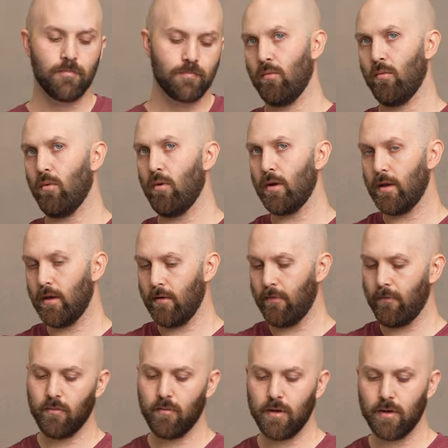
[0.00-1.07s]
What
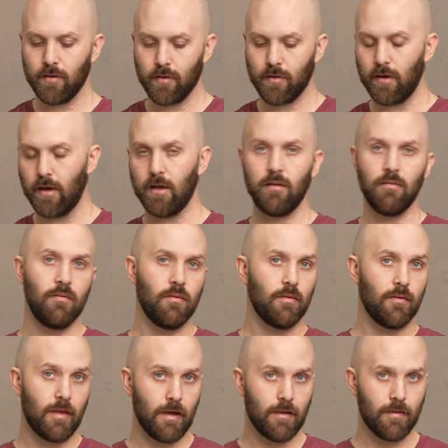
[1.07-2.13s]
if we instead
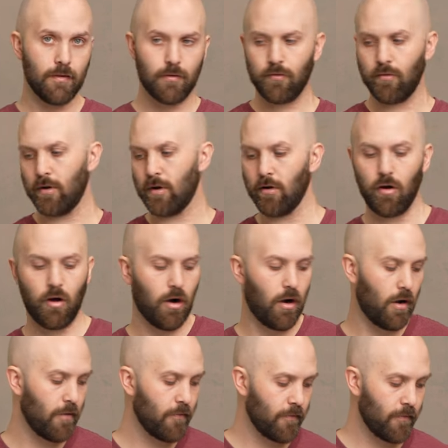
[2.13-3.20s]
take this trigger off